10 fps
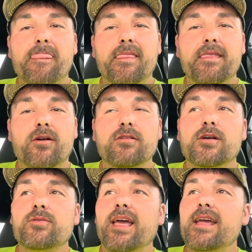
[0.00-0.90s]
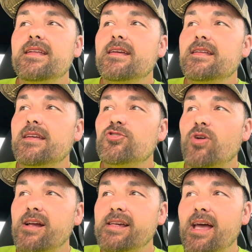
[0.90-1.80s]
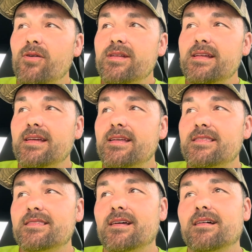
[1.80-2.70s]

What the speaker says: They're located in Tri-County. It's